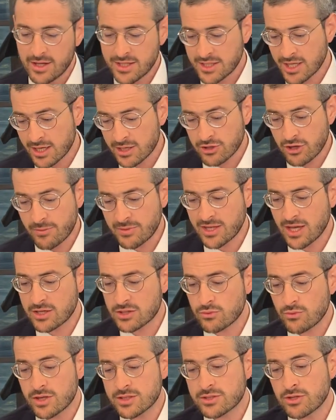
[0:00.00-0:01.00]
Second
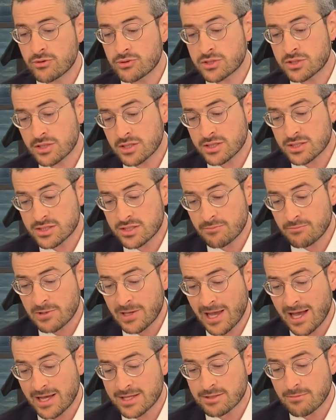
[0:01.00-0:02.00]
interpretation was no sukkah
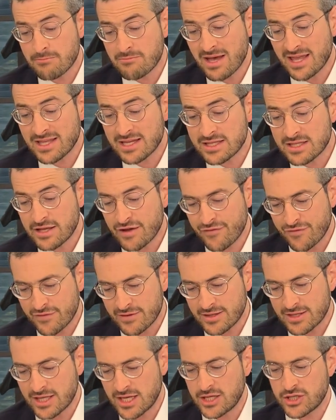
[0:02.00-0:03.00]
simply has many
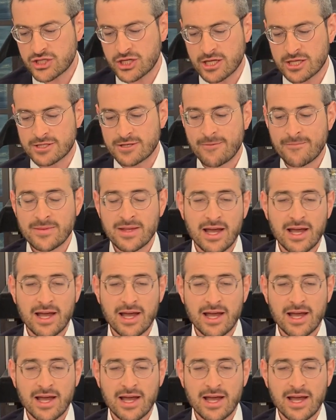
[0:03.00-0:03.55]
different teachings,